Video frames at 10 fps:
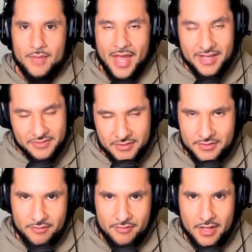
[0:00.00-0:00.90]
Ask
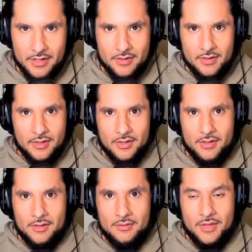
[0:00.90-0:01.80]
yourself that,
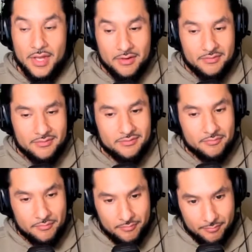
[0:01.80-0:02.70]
and
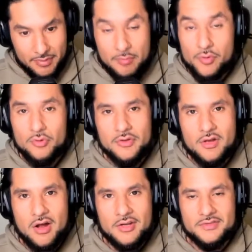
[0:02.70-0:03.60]
be brutally
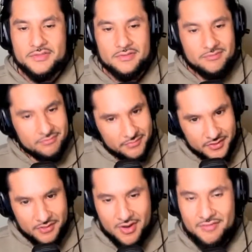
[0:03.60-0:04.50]
honest. Do
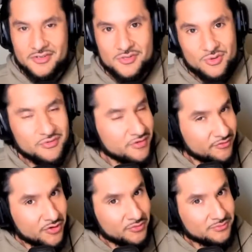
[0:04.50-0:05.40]
you have control over your
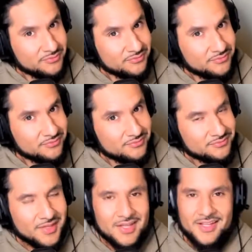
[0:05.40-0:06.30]
phone,
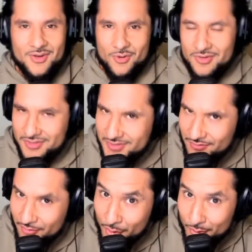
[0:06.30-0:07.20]
or does your
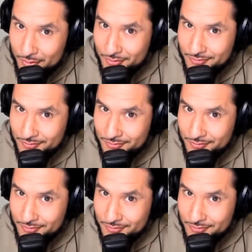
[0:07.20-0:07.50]
phone